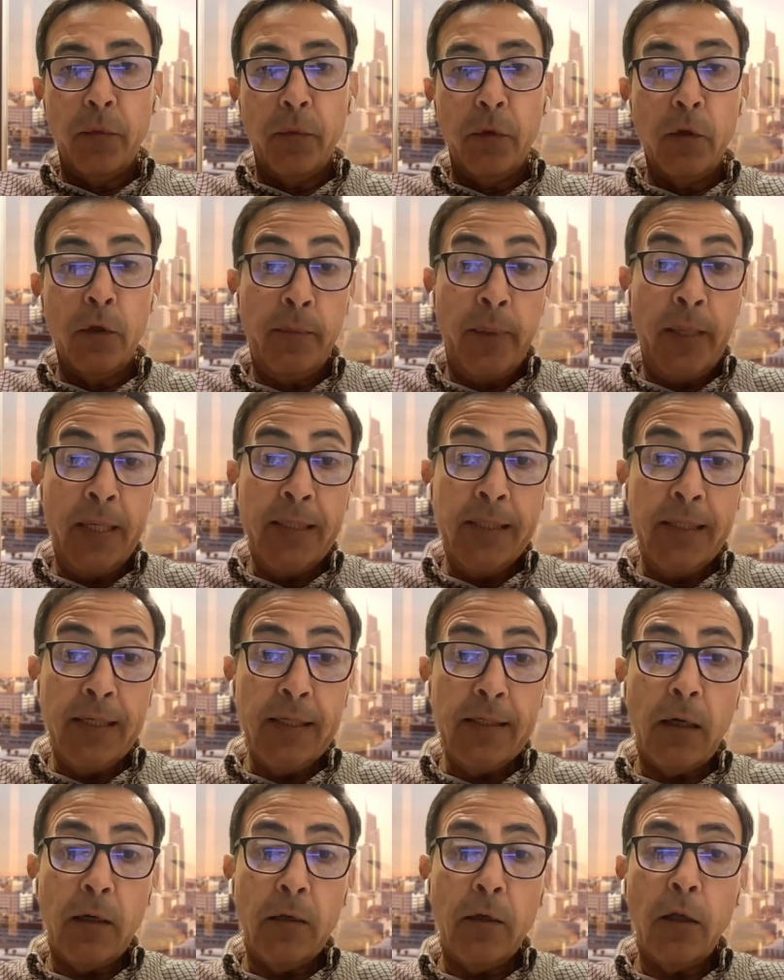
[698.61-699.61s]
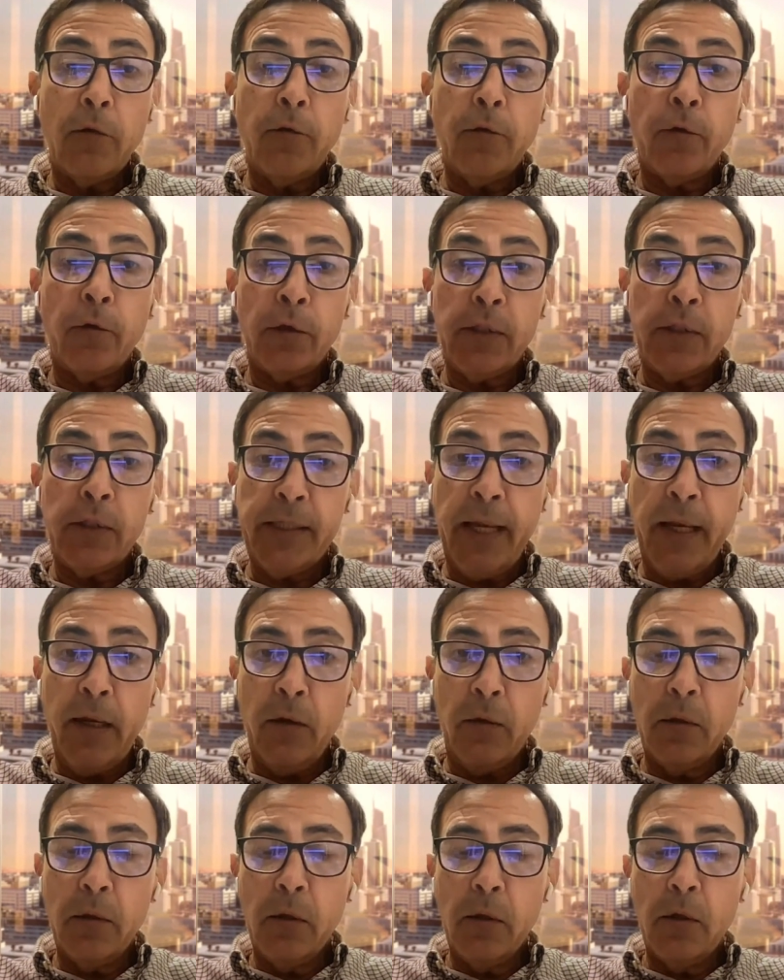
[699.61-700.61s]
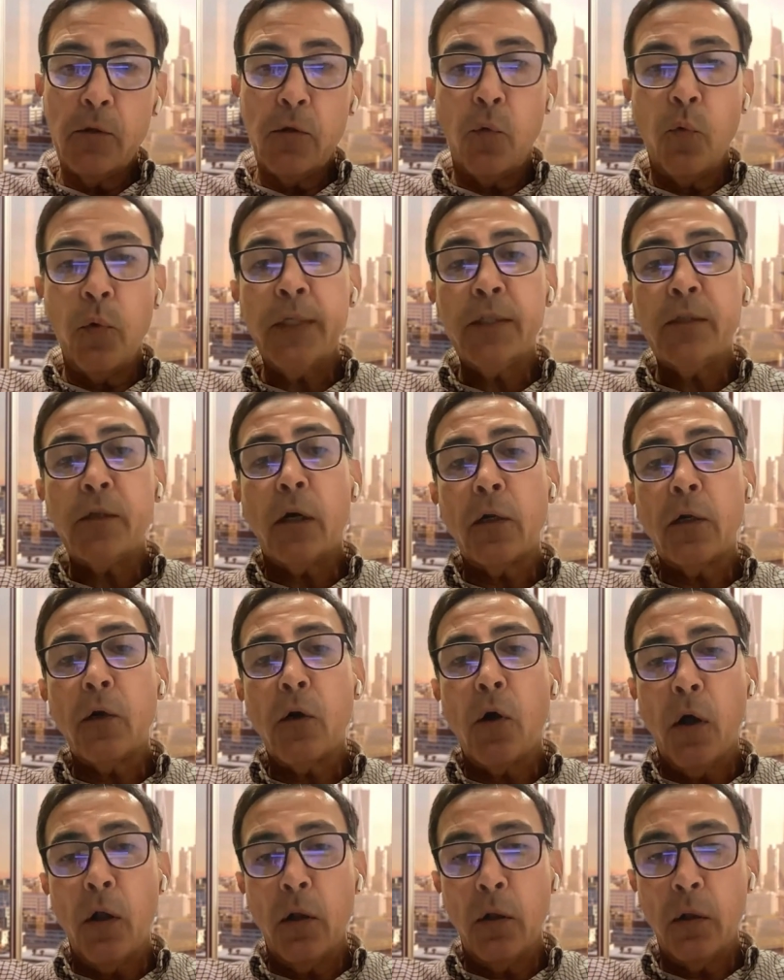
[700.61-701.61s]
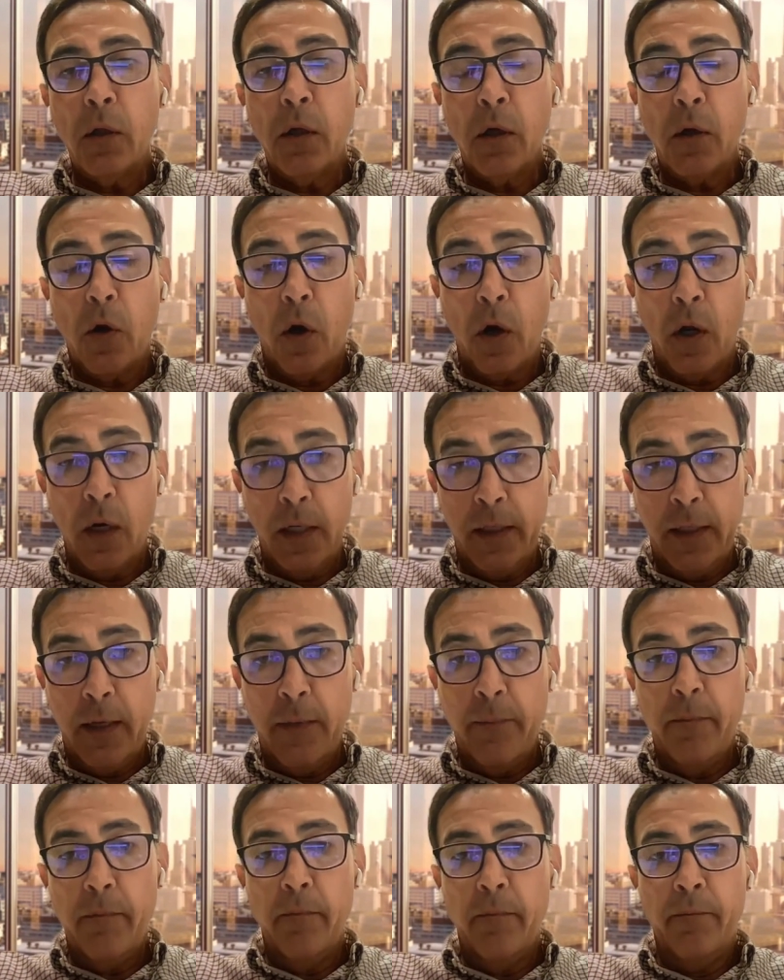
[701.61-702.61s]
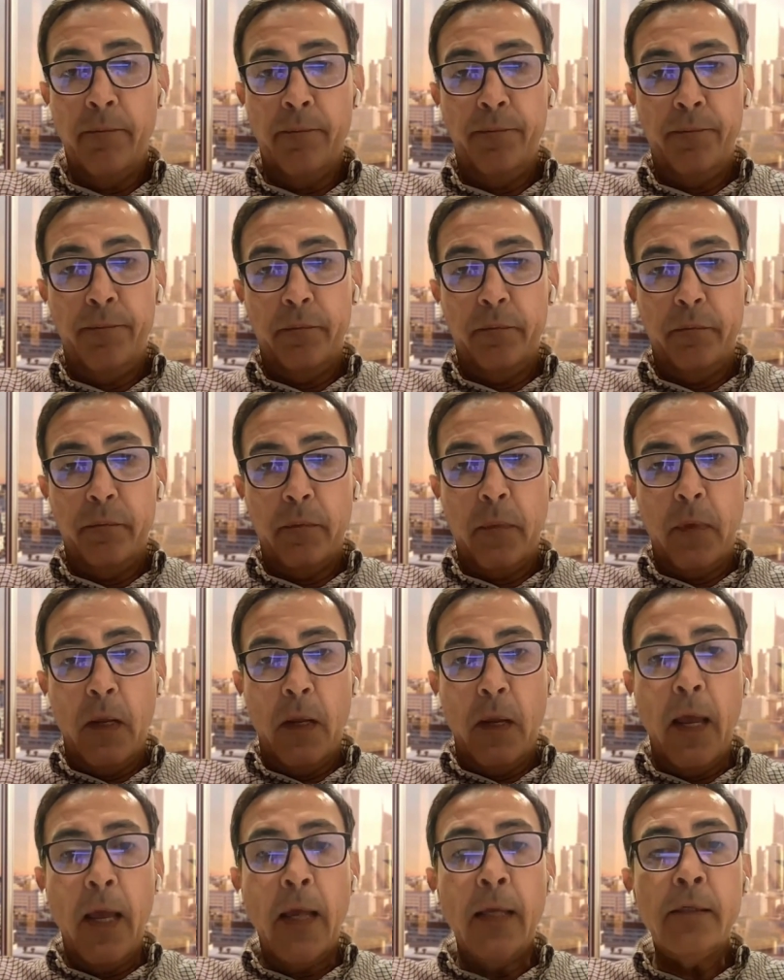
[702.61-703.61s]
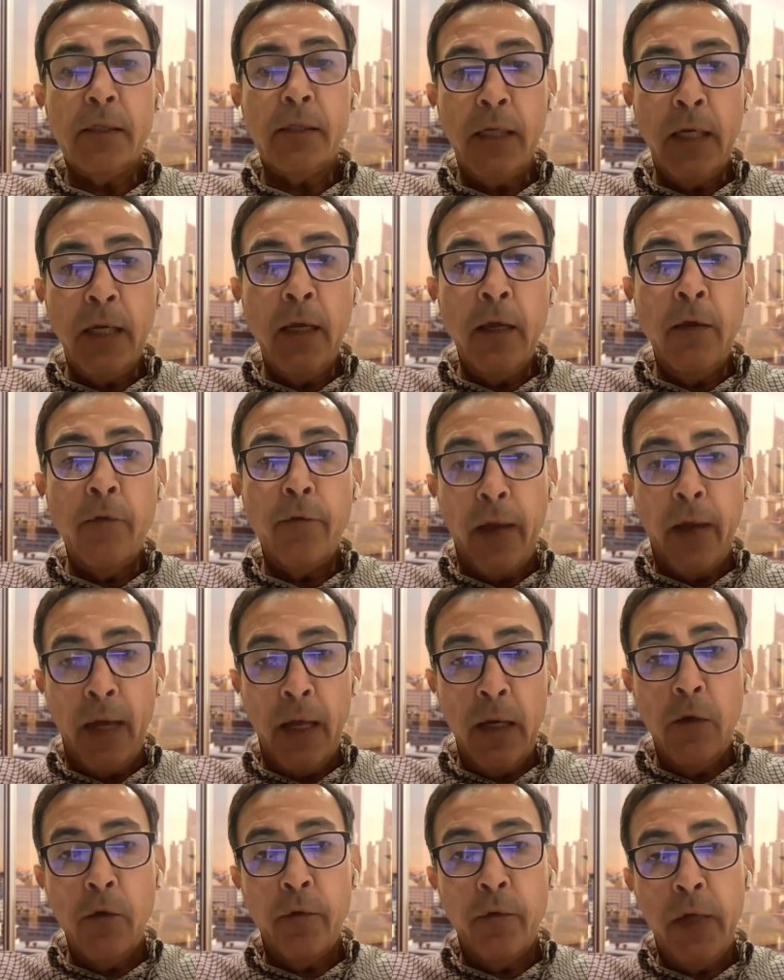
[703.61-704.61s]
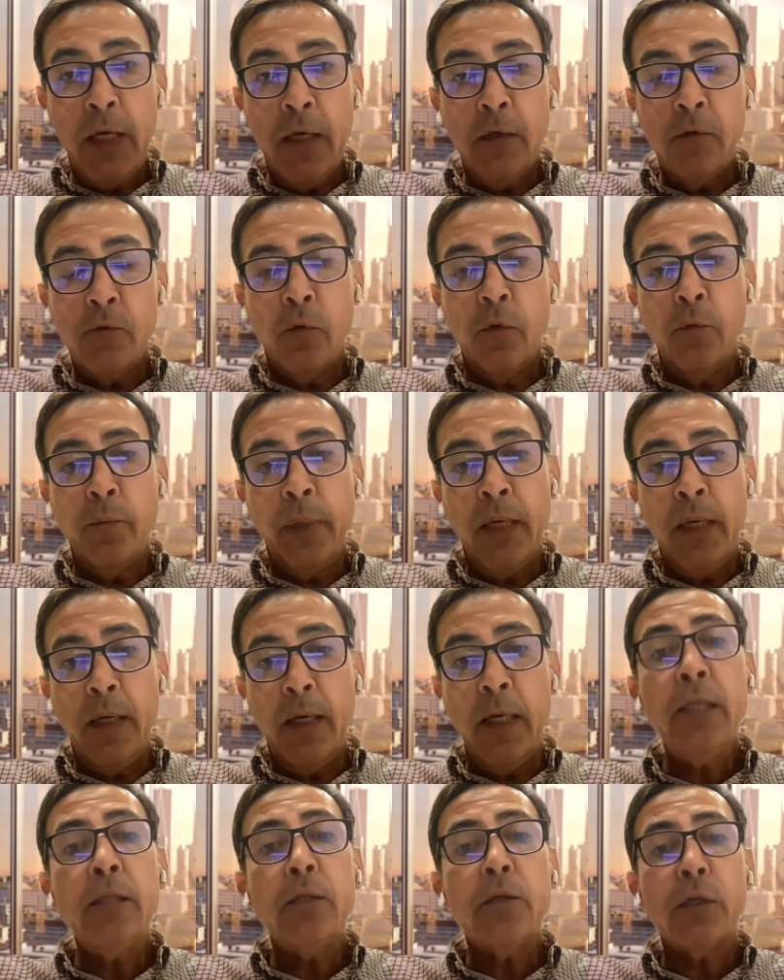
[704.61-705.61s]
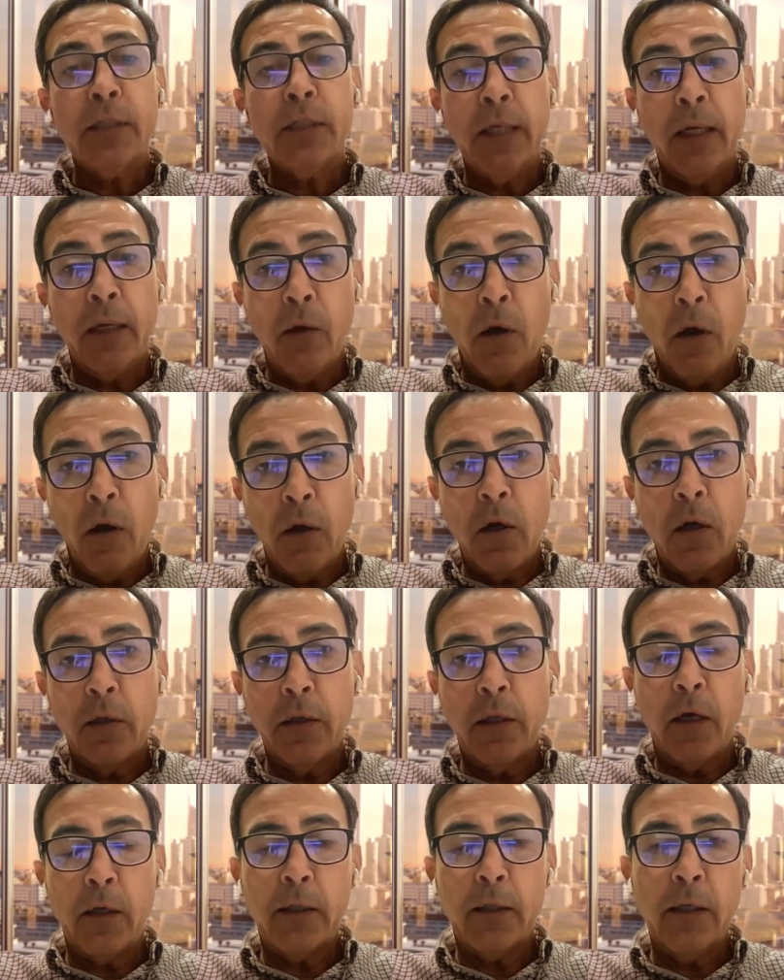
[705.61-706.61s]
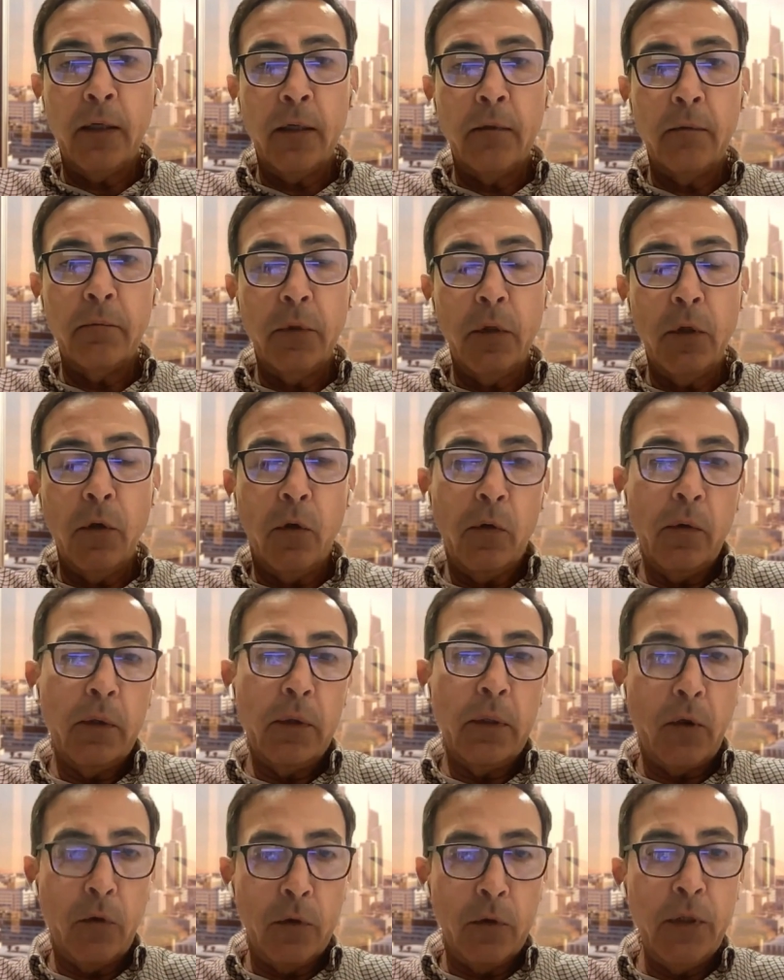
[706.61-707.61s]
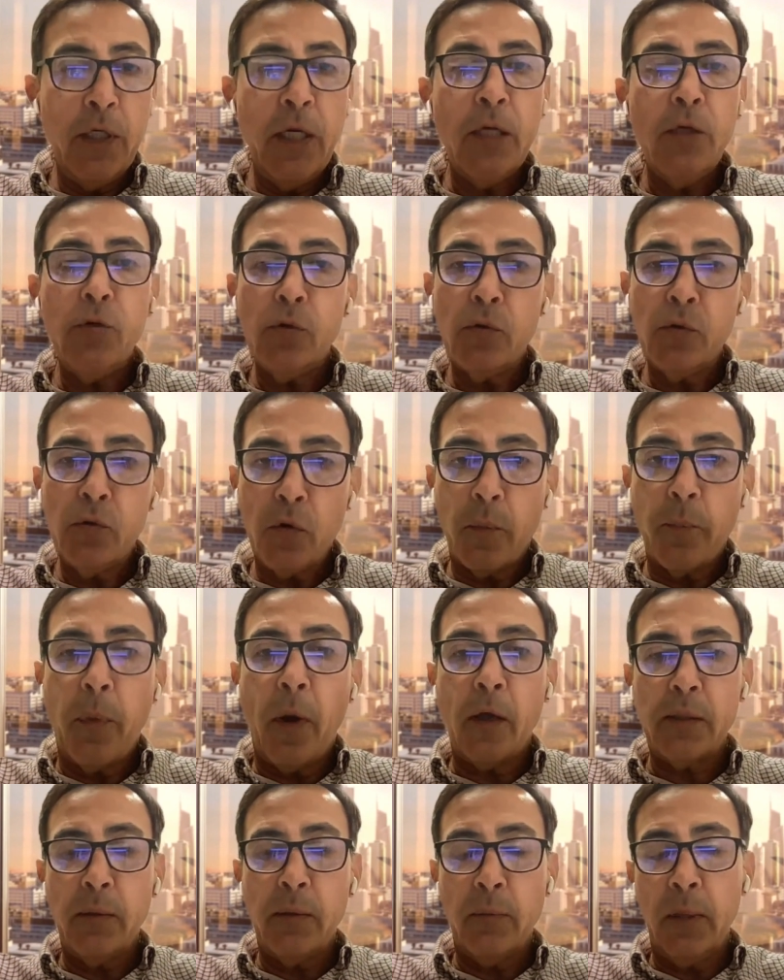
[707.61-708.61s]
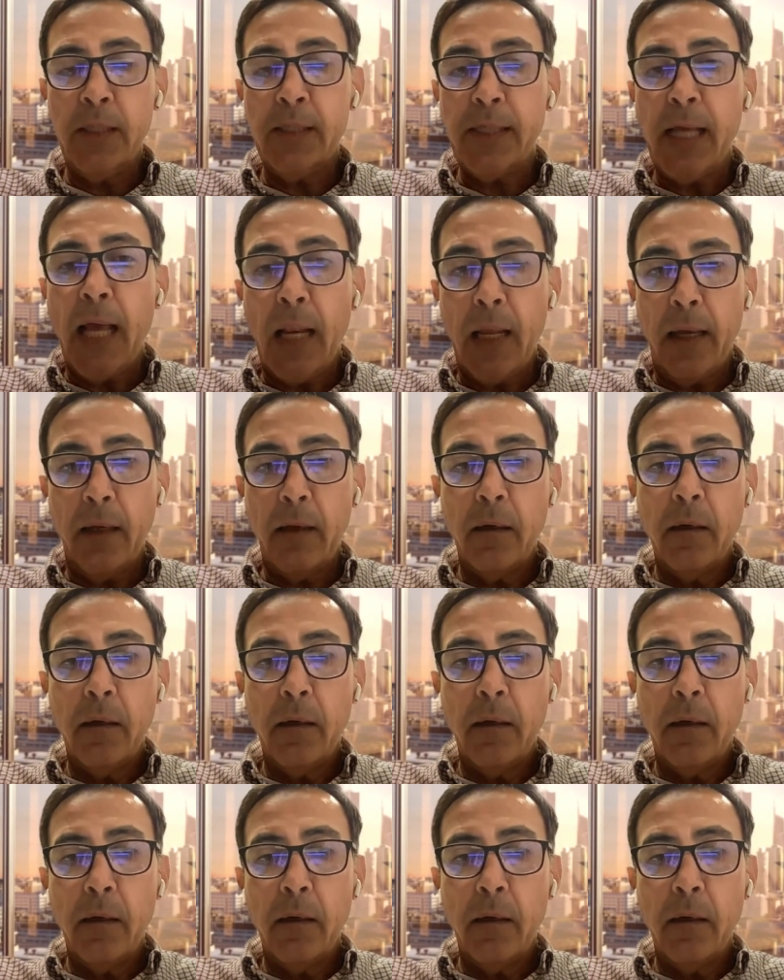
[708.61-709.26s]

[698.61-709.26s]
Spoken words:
These businesses are not for sale, so we start calling them and see if any of these will be interested on conducting, negotiations or possibly selling.